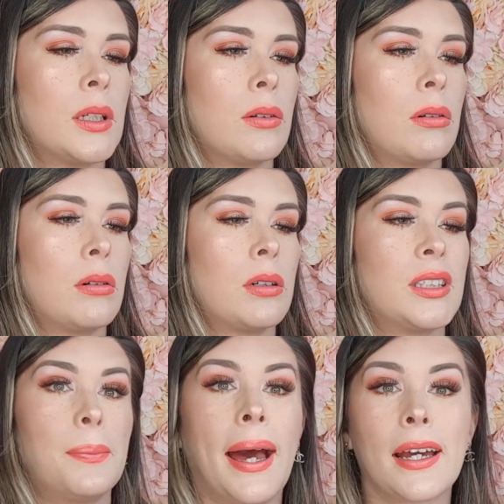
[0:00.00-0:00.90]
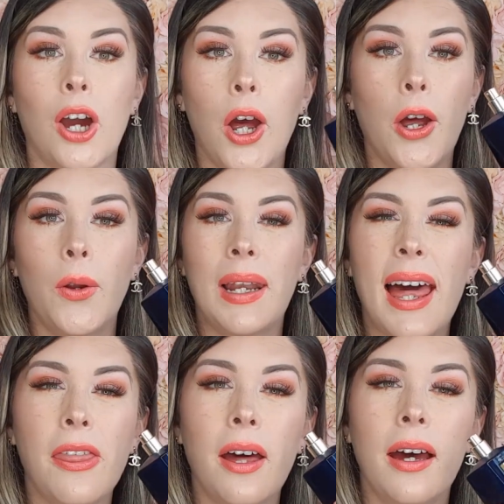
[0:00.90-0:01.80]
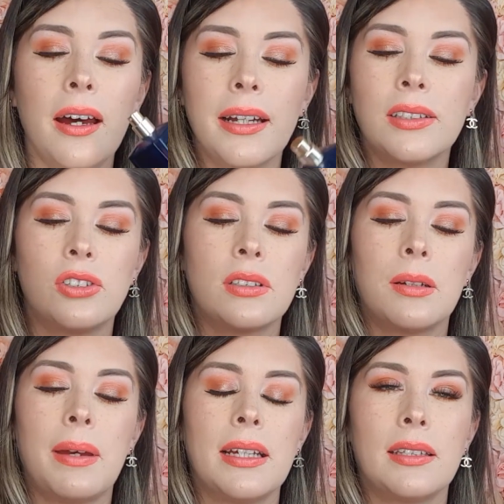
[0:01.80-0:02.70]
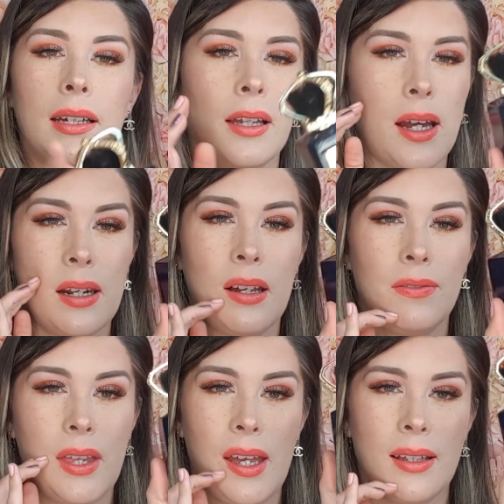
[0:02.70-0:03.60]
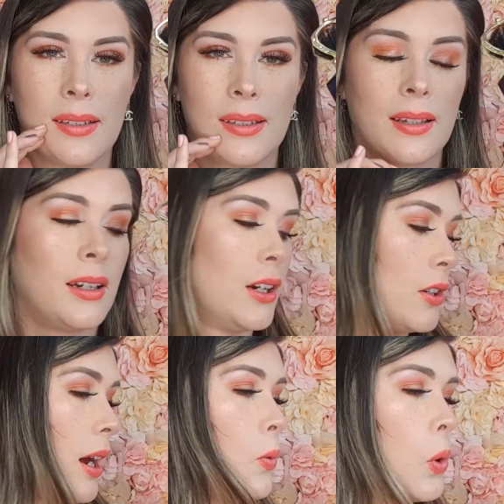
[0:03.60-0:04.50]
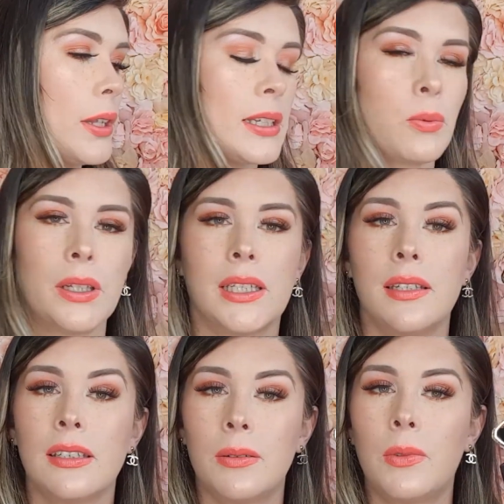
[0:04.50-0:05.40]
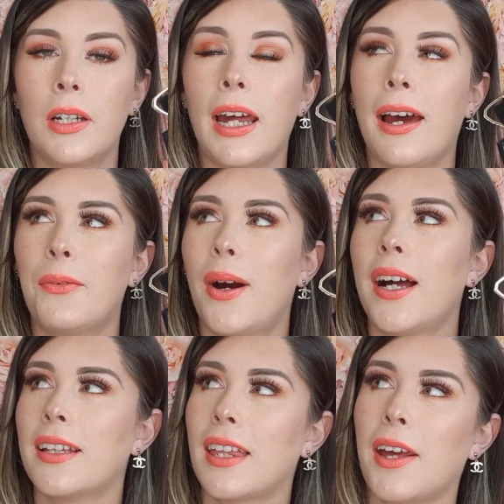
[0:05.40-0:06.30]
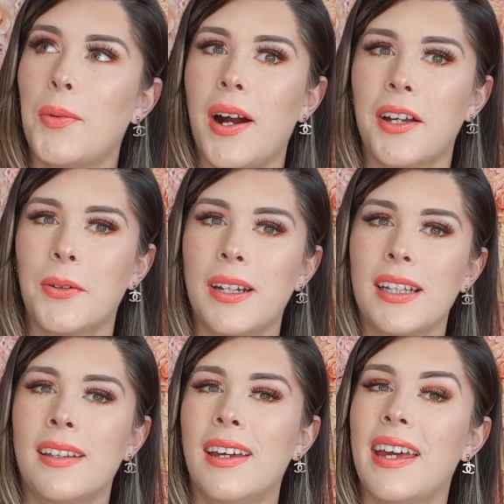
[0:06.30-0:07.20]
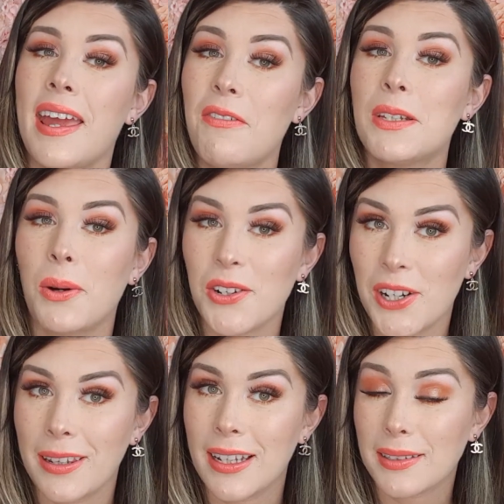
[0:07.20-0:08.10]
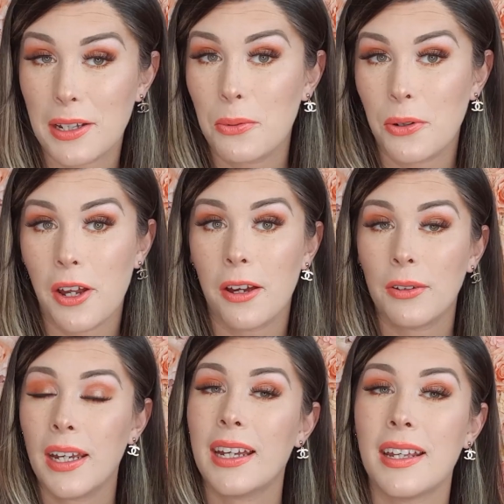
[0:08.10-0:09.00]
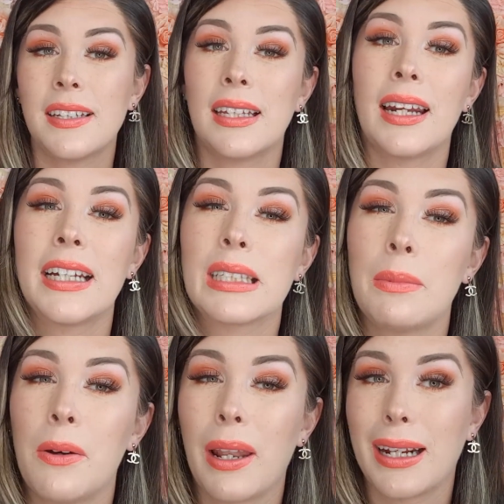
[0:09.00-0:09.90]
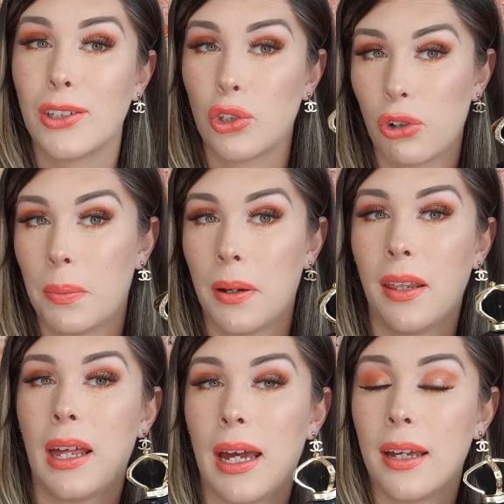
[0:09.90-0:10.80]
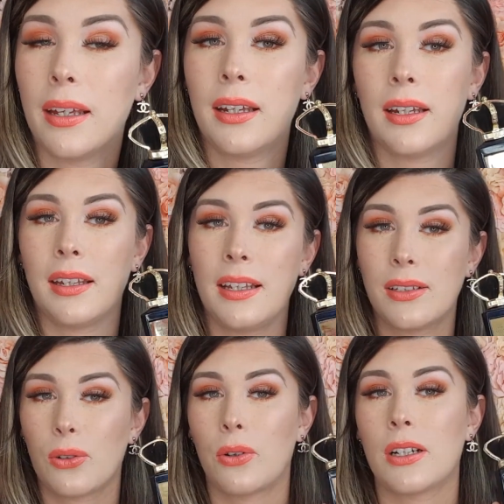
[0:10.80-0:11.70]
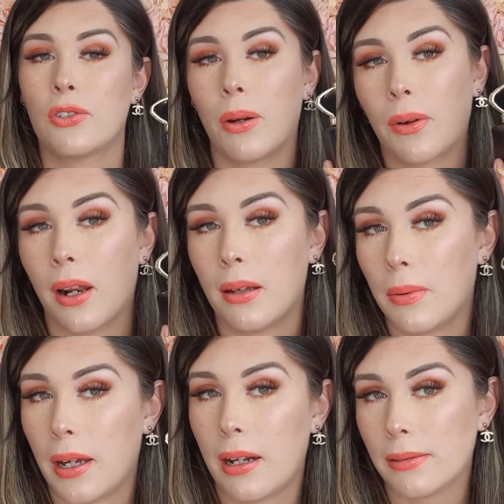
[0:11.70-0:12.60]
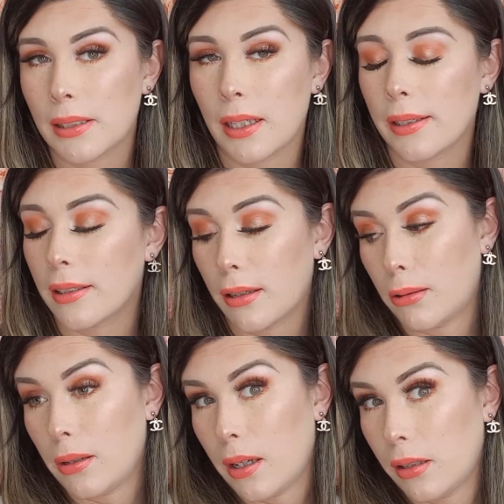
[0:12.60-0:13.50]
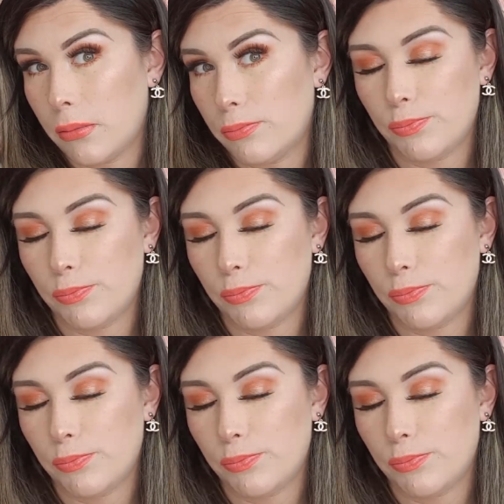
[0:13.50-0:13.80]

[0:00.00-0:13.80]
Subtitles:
Oh, tobacco, leather, it's just amazing. I love this. I wore this once and someone at work that I work with, if he's watching this, he will know. He said I smelled like a stripper that he saw in a strip club, and I was like, okay,